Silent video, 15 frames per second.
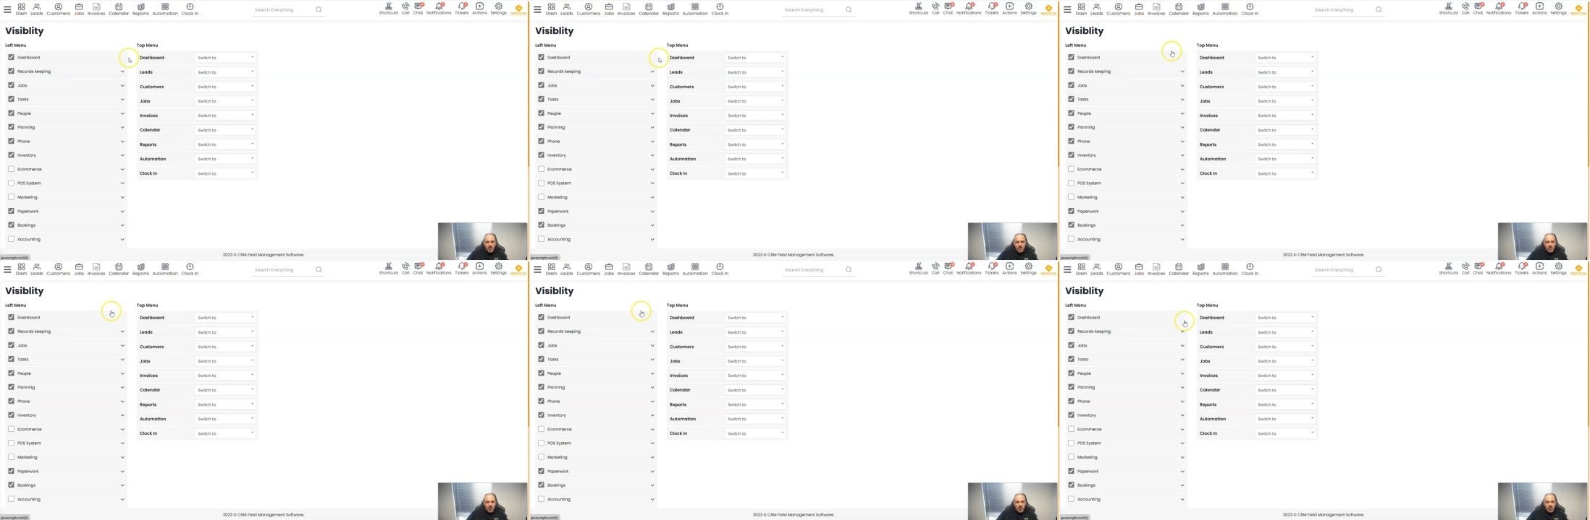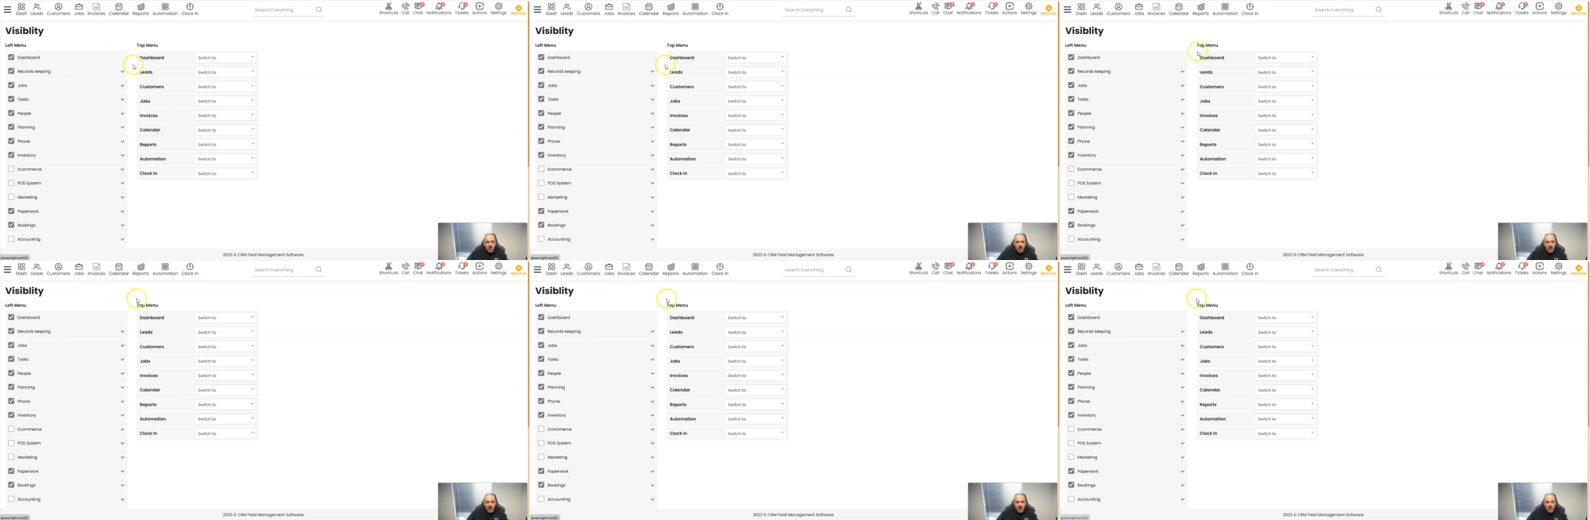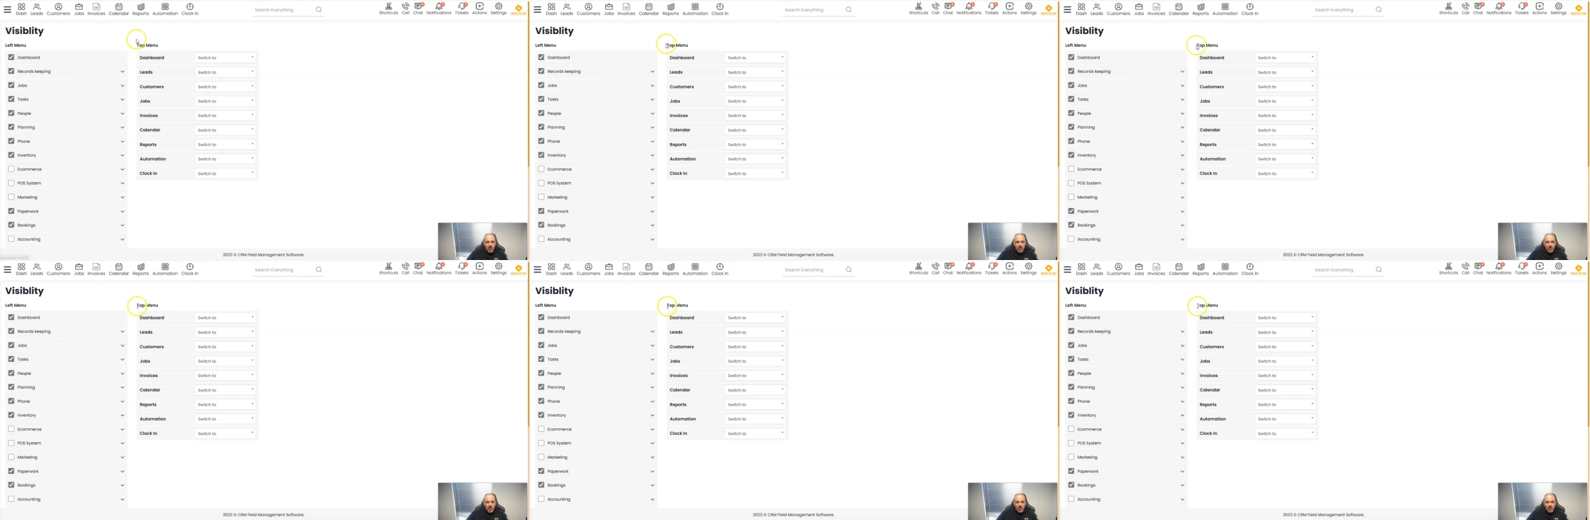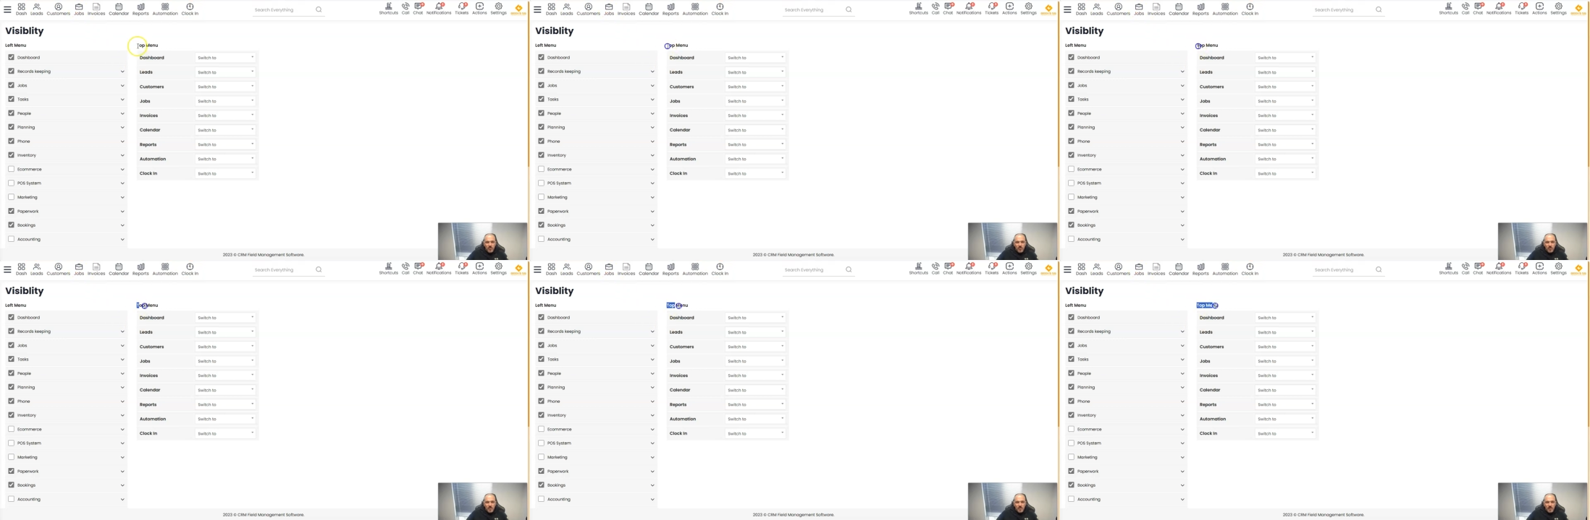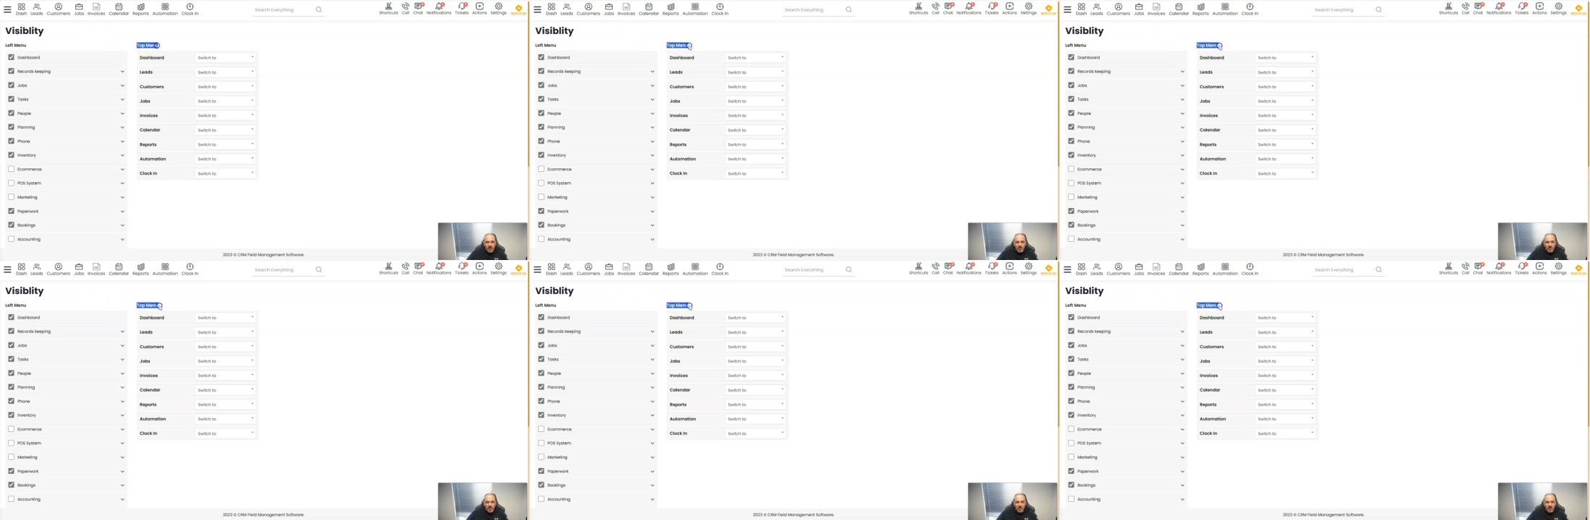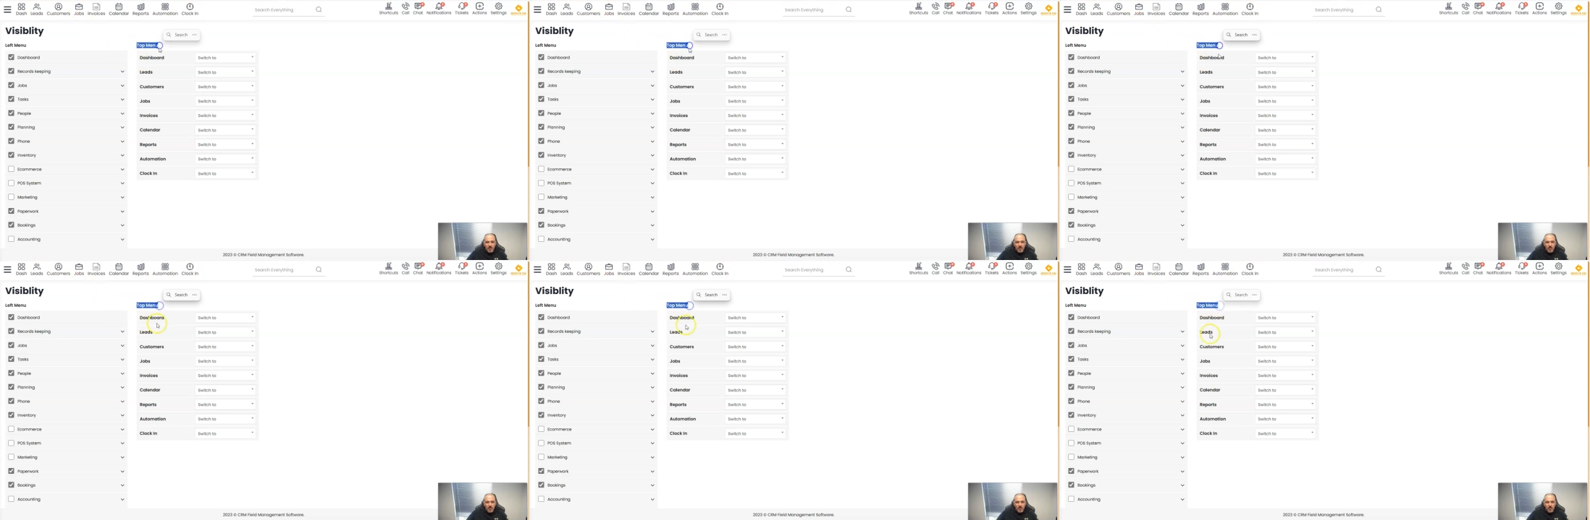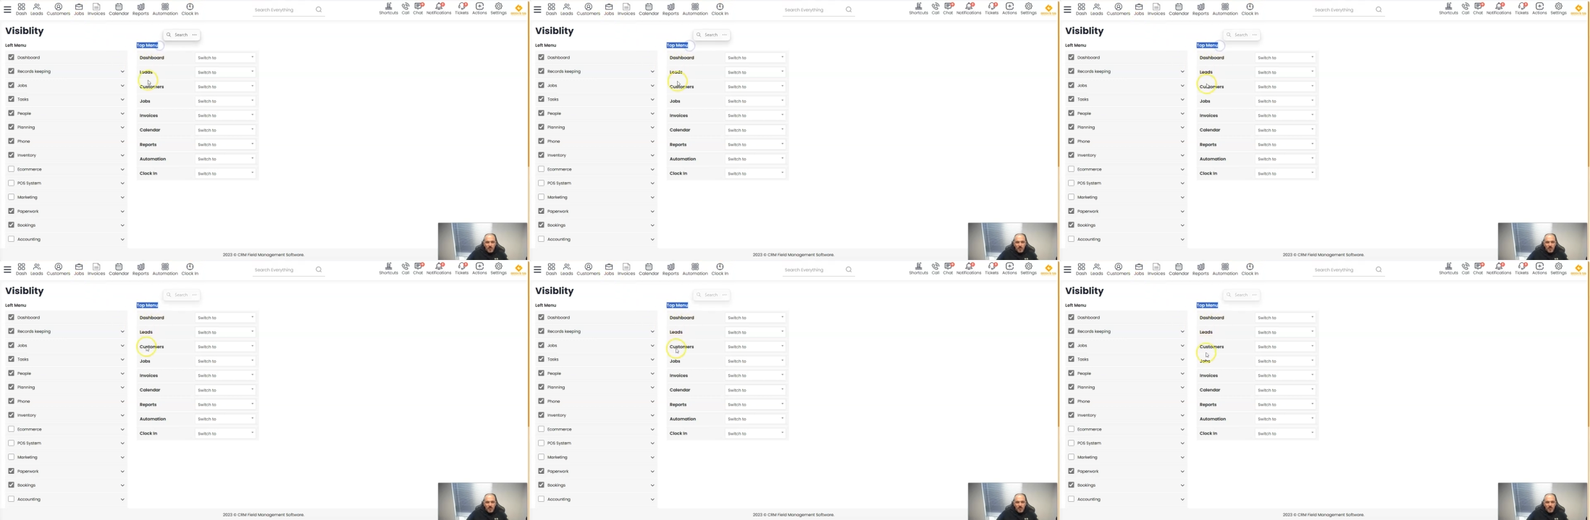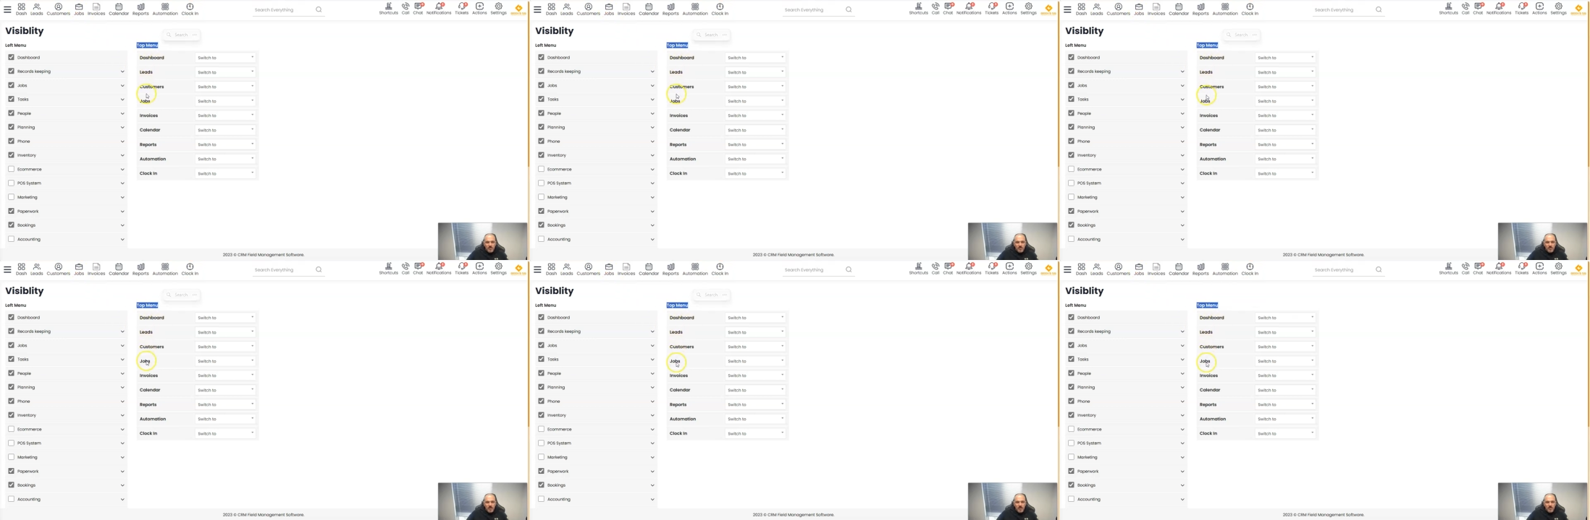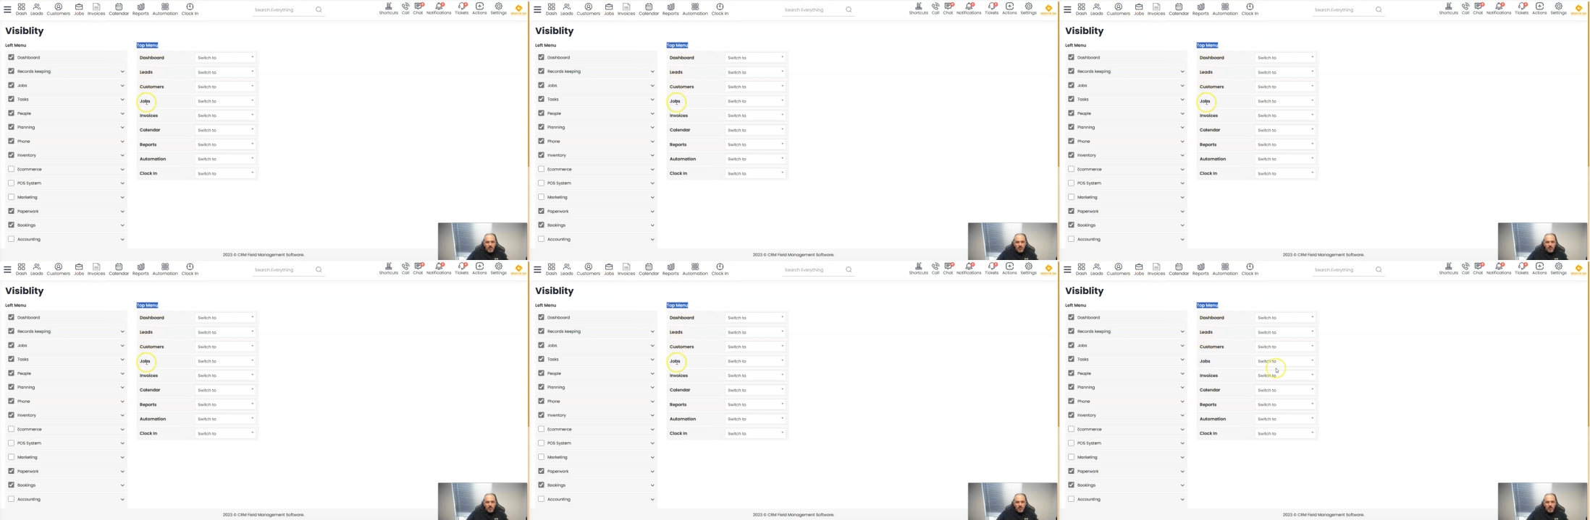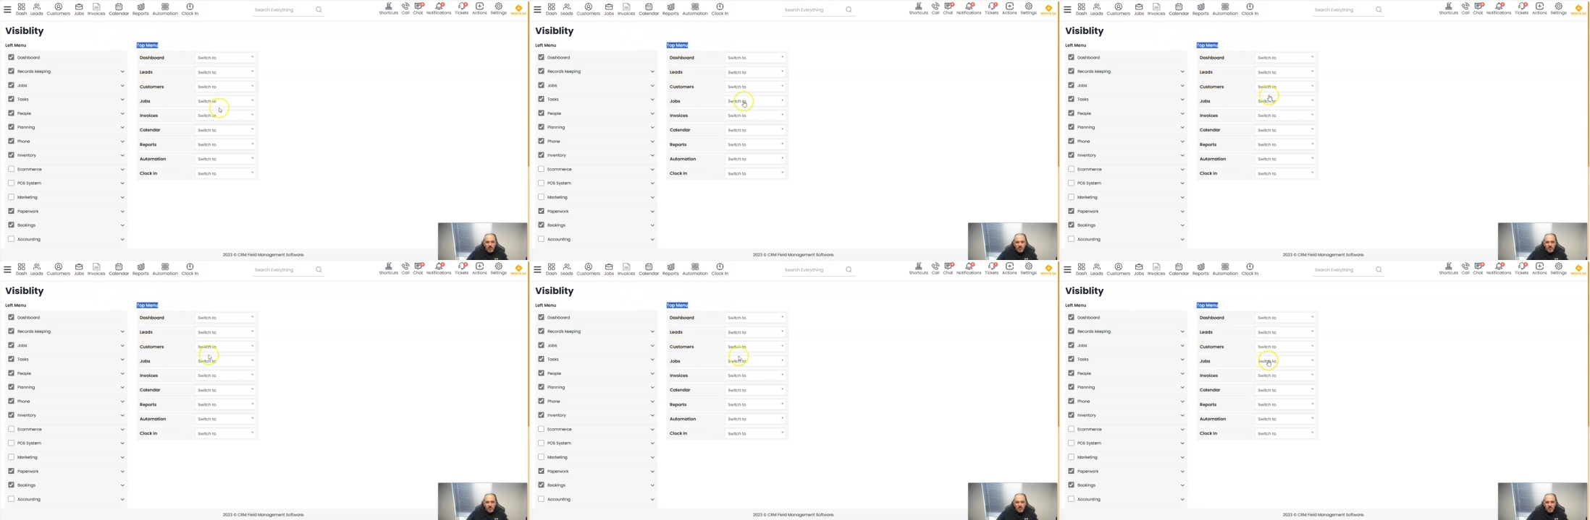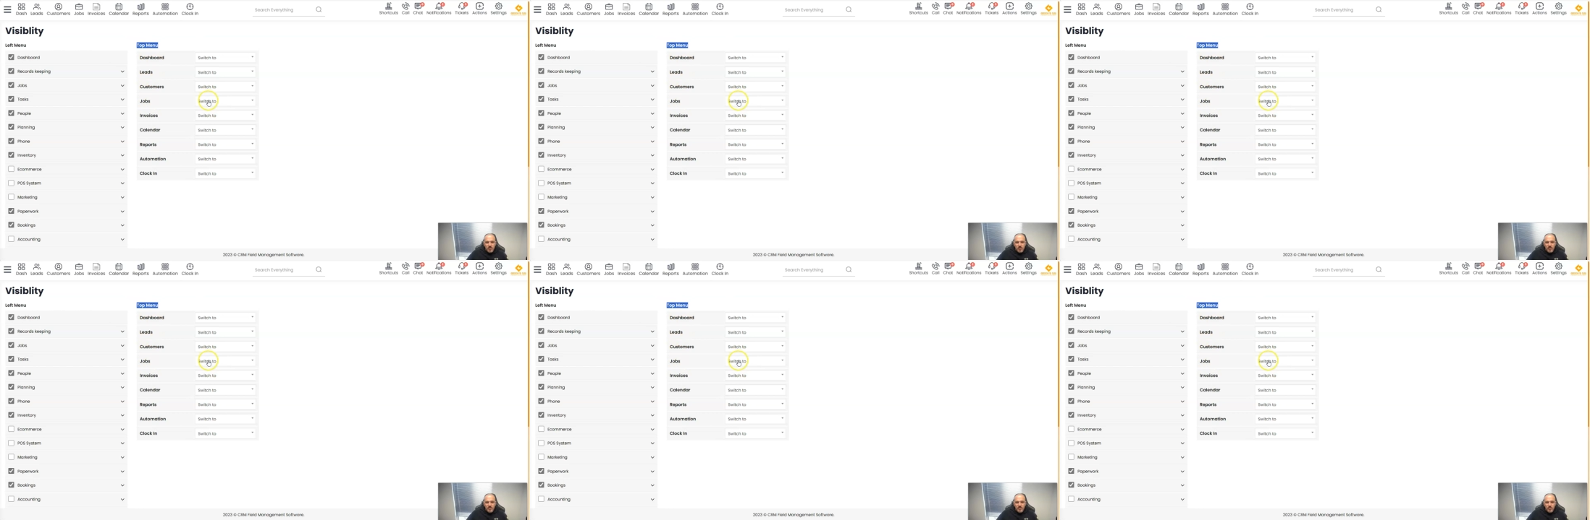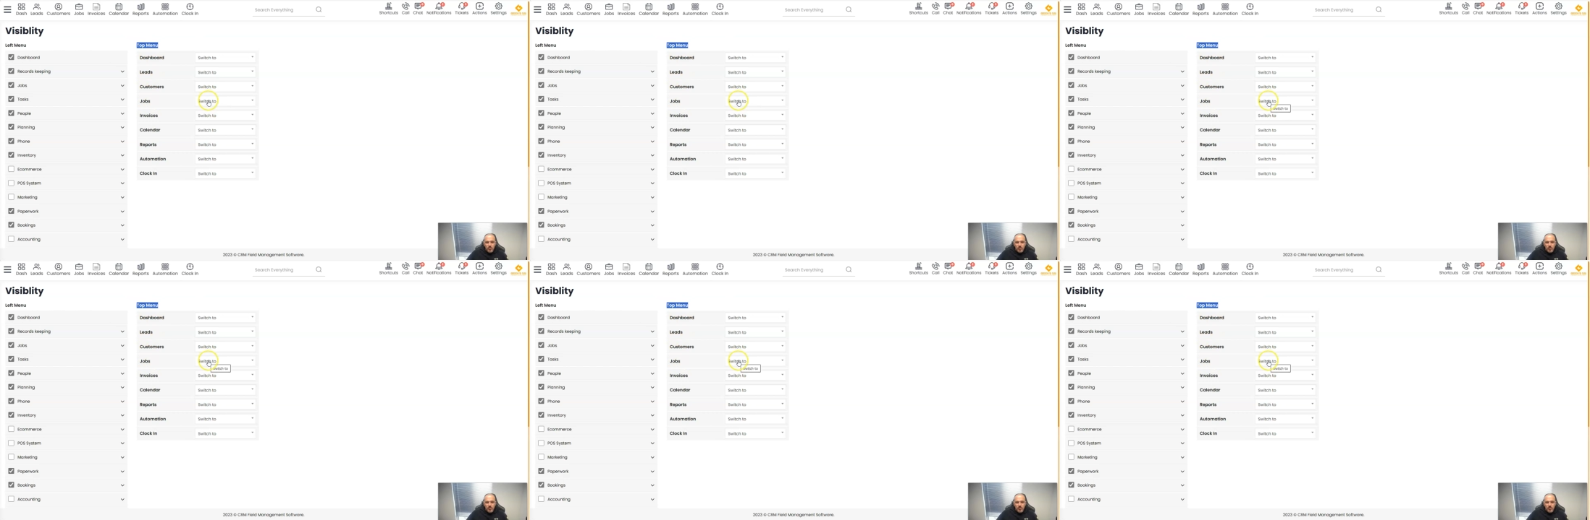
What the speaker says: No face is visible, so there are no lips to read.